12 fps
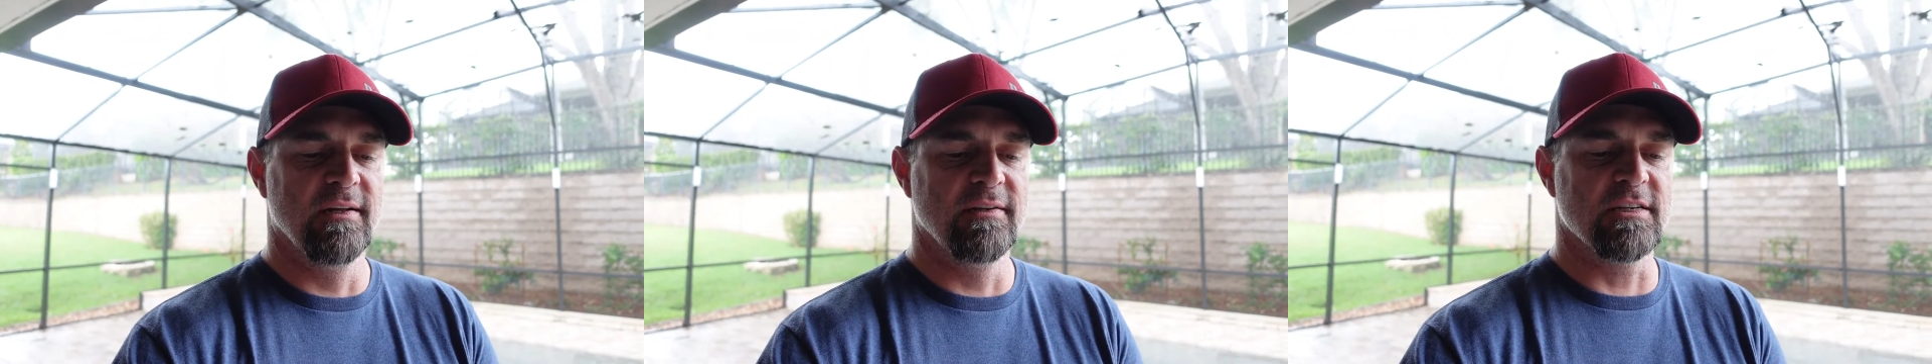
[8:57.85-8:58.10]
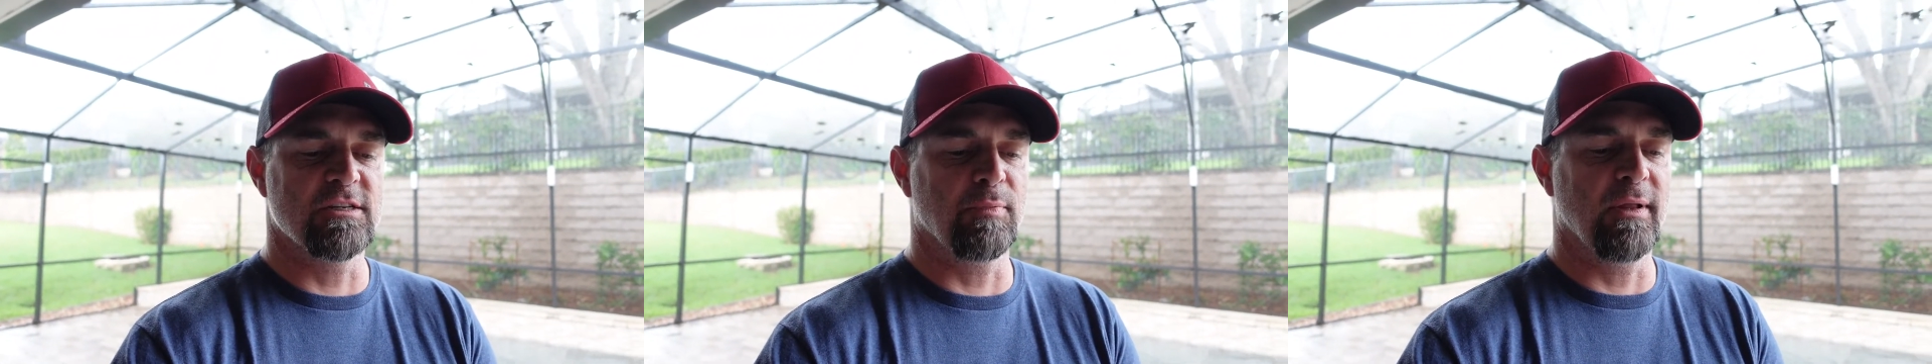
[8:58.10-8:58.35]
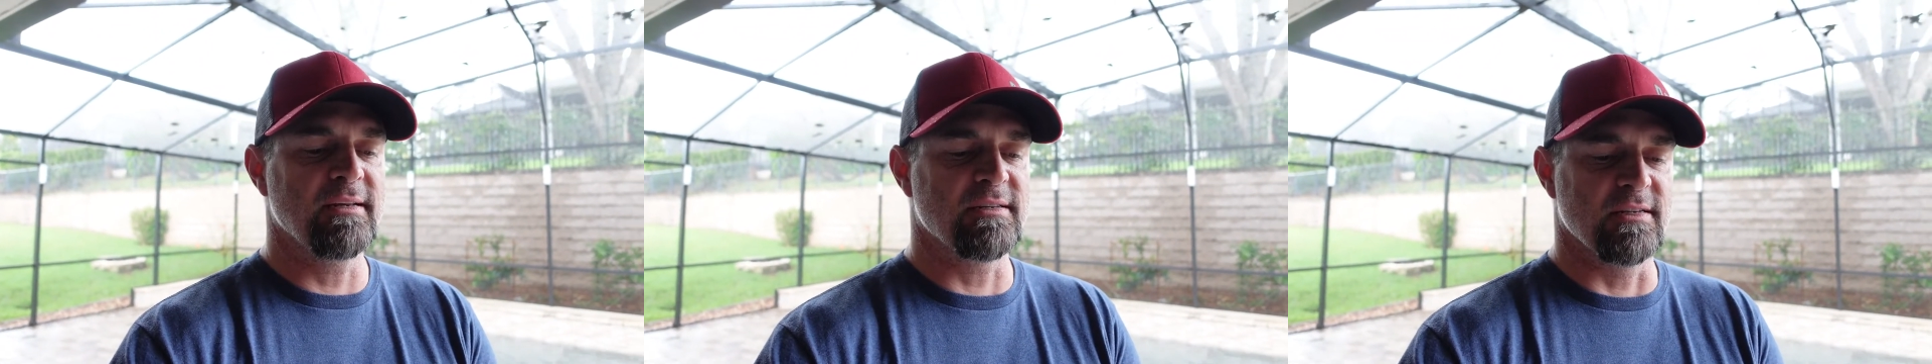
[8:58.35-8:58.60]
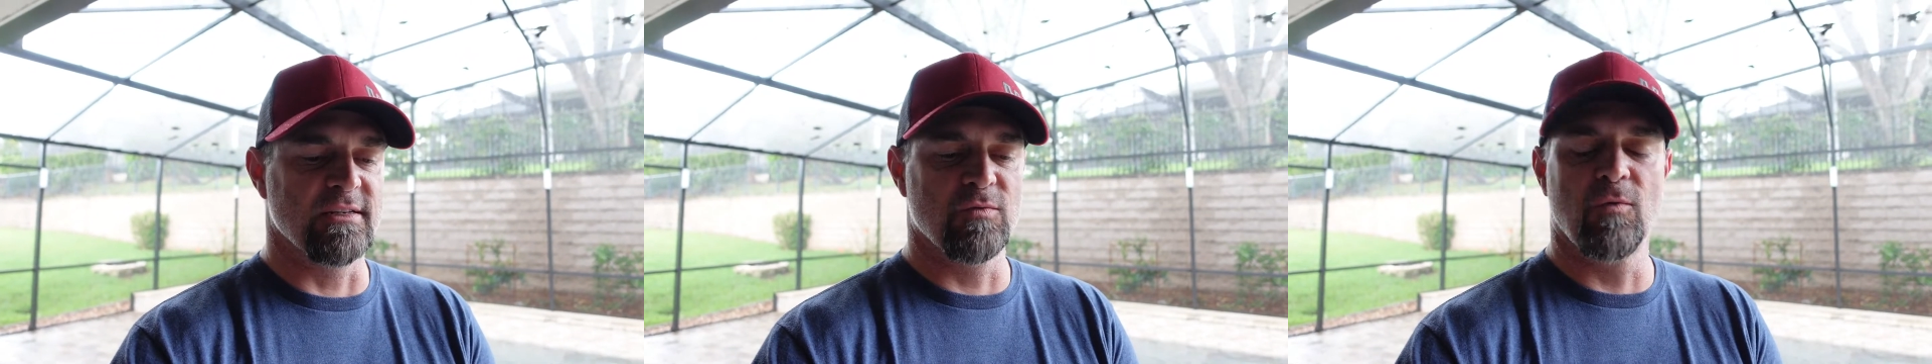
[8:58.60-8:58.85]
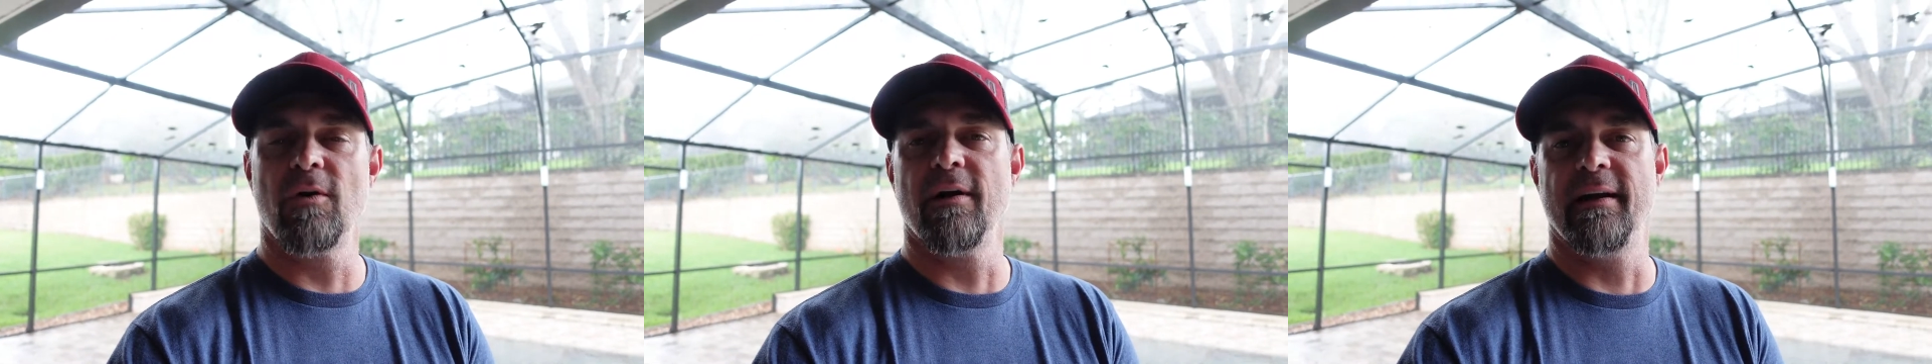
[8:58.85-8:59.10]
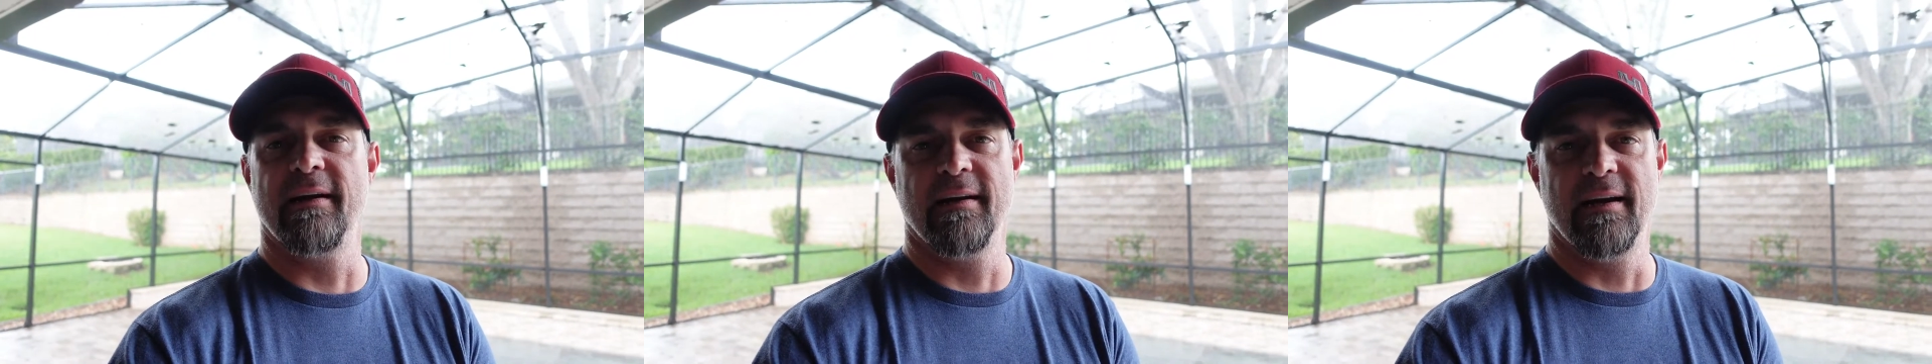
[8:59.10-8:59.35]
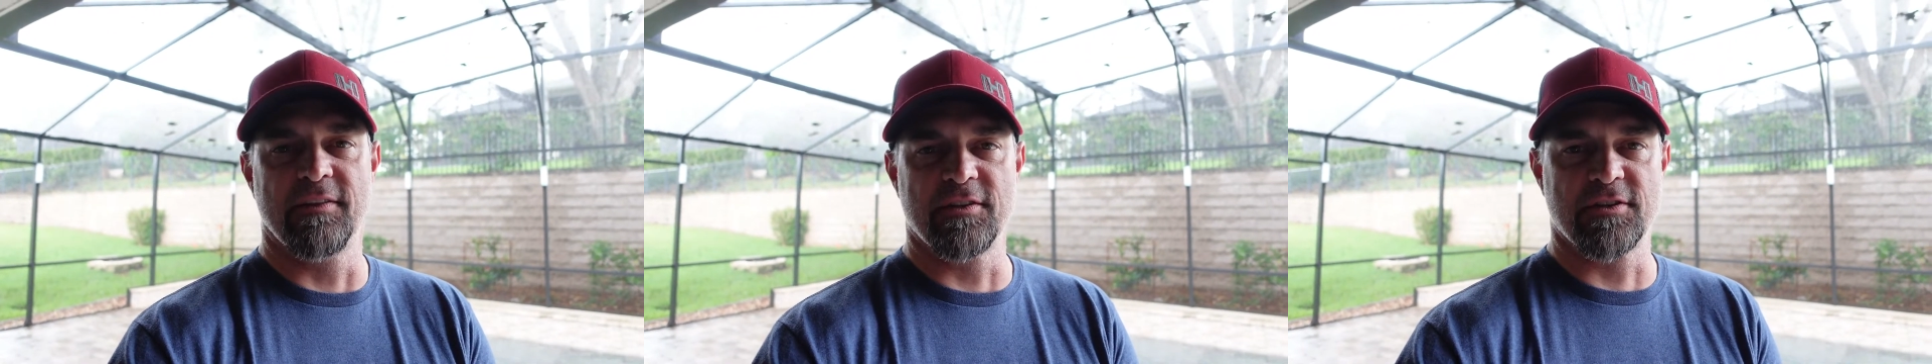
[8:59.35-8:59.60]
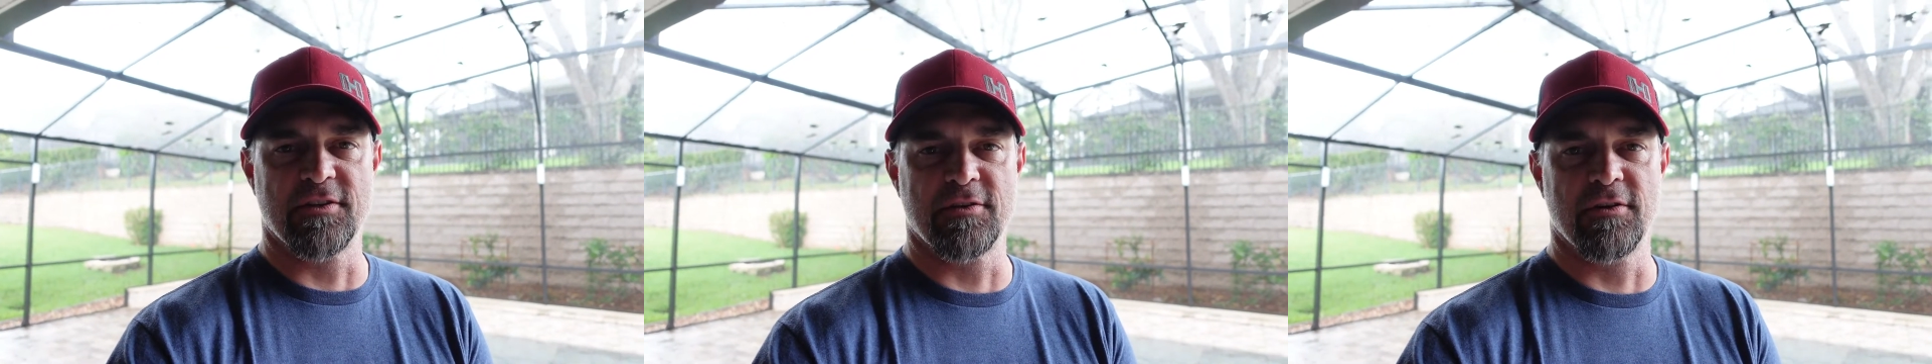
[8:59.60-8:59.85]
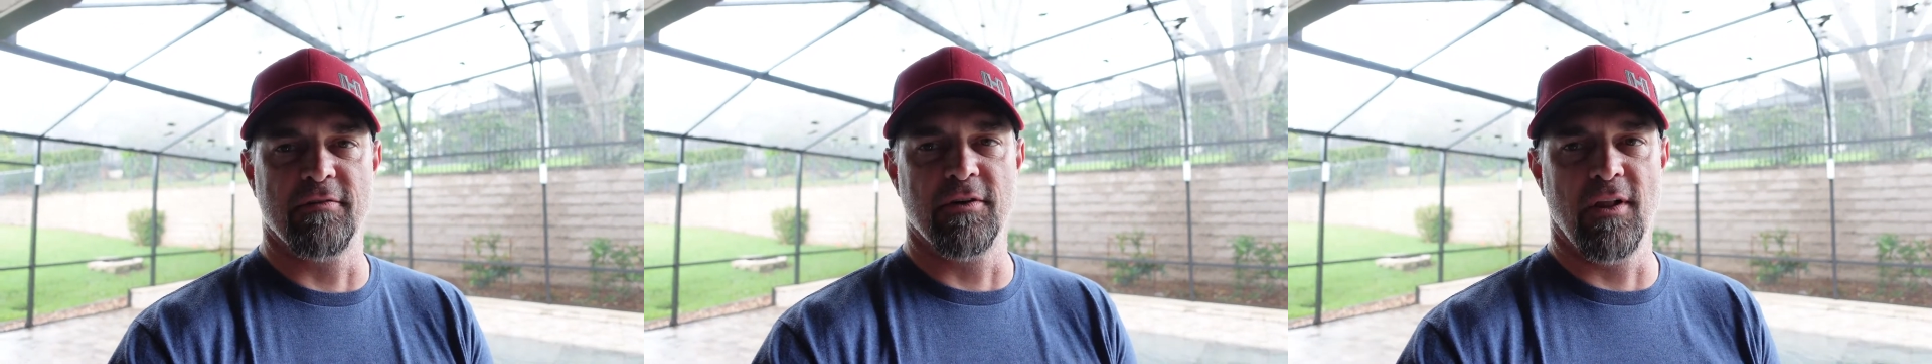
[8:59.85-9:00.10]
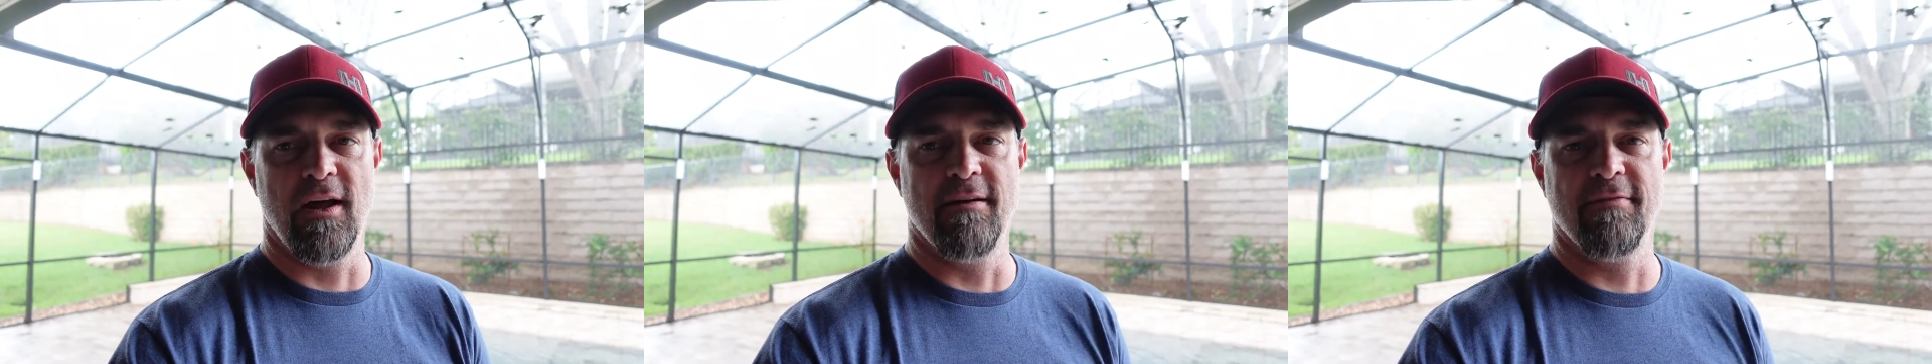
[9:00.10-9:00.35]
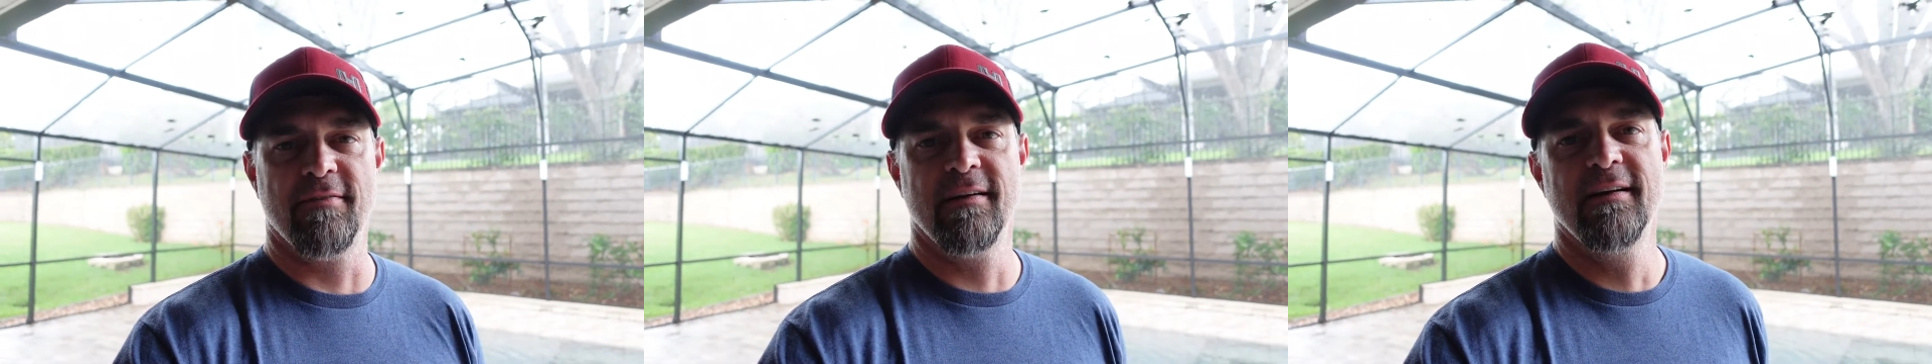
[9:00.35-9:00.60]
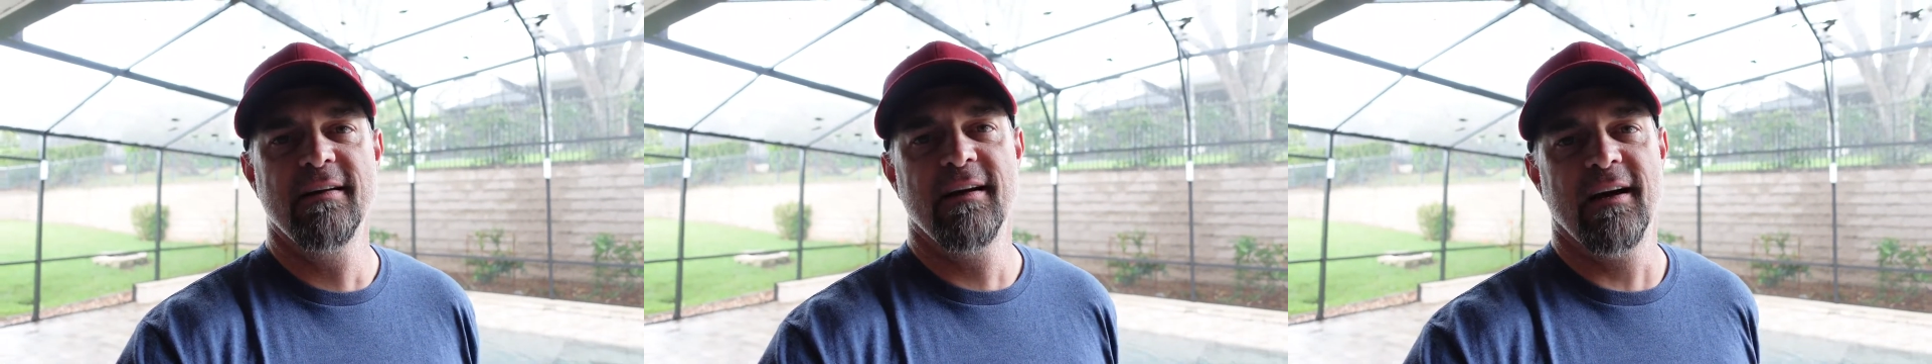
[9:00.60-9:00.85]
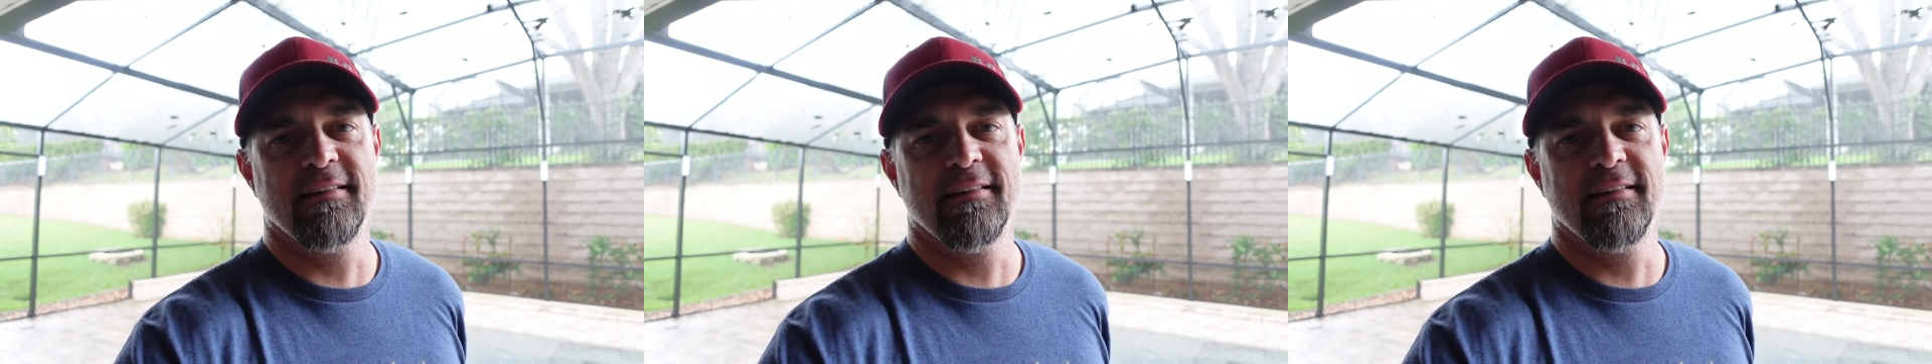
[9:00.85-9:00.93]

displaces worry at the center of your life.